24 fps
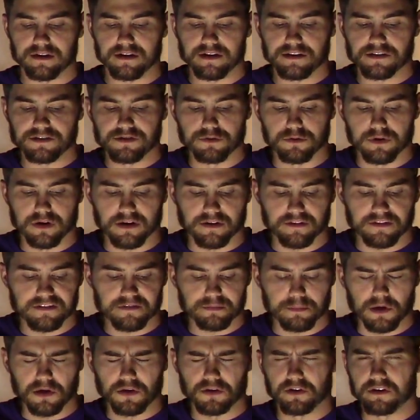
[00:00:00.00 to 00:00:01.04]
into a
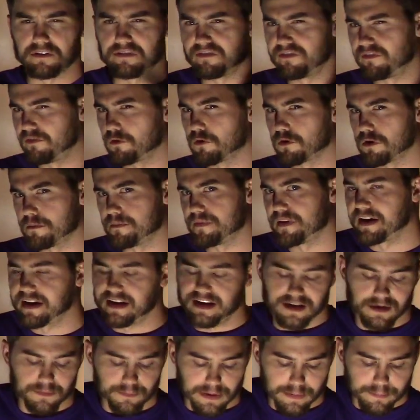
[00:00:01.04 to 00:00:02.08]
small enough form that
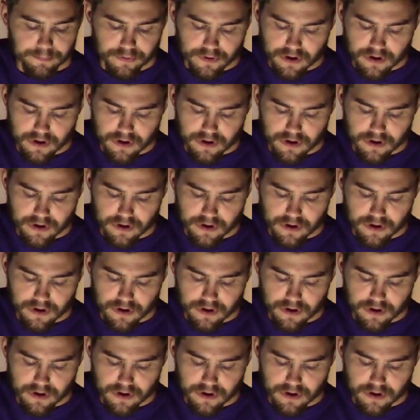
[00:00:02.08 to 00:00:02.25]
it can be